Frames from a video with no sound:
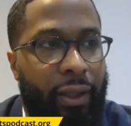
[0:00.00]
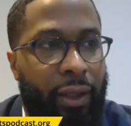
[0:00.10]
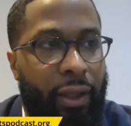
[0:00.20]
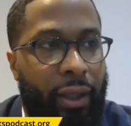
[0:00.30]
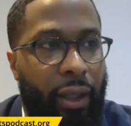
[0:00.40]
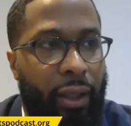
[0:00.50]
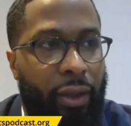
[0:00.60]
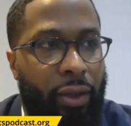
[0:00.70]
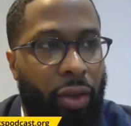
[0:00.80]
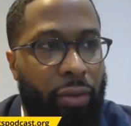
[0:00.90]

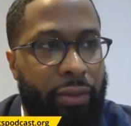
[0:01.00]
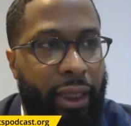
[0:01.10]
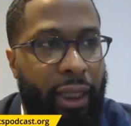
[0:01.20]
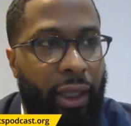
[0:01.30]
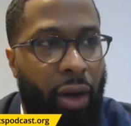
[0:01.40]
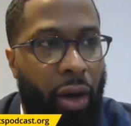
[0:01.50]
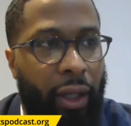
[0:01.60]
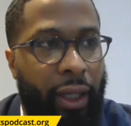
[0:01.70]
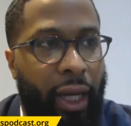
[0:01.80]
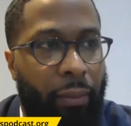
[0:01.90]
the terms that they
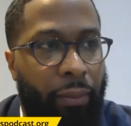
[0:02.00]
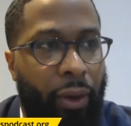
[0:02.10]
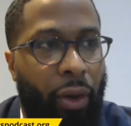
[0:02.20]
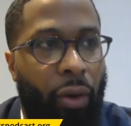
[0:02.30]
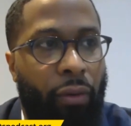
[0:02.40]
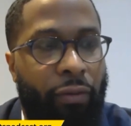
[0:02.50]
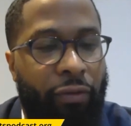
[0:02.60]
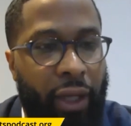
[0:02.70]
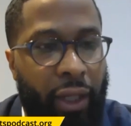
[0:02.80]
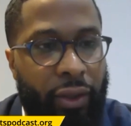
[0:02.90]
call it, embryo,
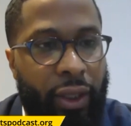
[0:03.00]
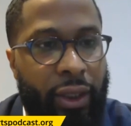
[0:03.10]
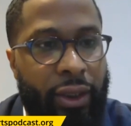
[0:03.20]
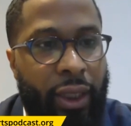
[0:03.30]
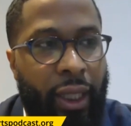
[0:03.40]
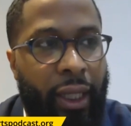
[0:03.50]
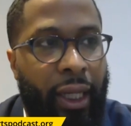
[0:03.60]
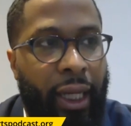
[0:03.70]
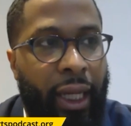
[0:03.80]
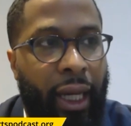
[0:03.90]
fetuses,
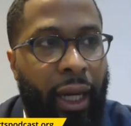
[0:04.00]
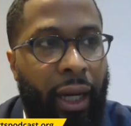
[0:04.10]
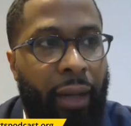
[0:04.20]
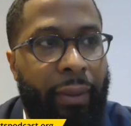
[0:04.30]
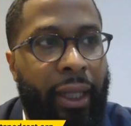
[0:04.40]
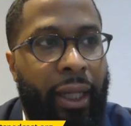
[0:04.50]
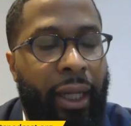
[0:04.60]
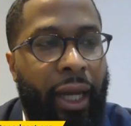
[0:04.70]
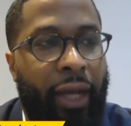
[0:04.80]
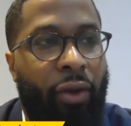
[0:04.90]

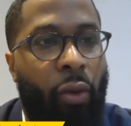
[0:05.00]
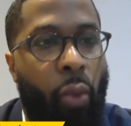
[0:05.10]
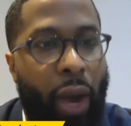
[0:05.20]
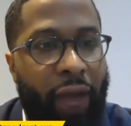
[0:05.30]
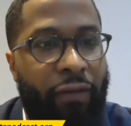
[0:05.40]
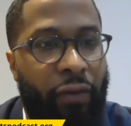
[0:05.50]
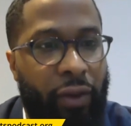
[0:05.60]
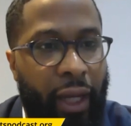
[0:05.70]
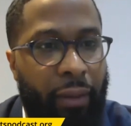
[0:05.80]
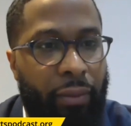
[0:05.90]
is a way for
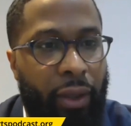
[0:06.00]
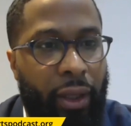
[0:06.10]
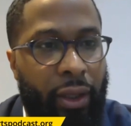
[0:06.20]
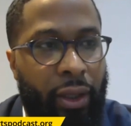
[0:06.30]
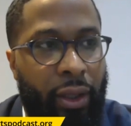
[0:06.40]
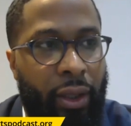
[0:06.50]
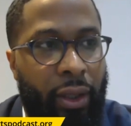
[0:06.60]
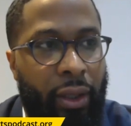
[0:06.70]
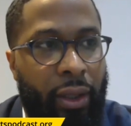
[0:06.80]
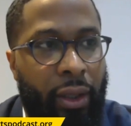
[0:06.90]
them
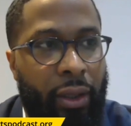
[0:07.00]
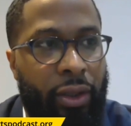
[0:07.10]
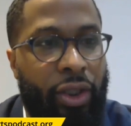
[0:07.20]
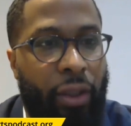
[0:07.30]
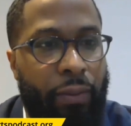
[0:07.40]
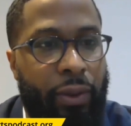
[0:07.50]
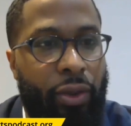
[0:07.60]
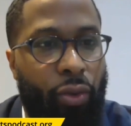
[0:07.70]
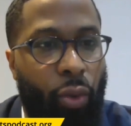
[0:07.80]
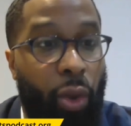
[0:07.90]
to
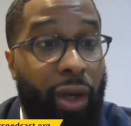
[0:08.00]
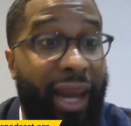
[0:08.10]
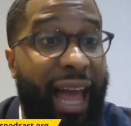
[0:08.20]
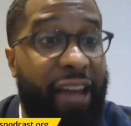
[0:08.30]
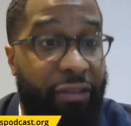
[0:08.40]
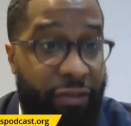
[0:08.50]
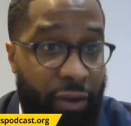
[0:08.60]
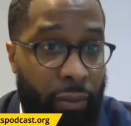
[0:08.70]
substitute the word life.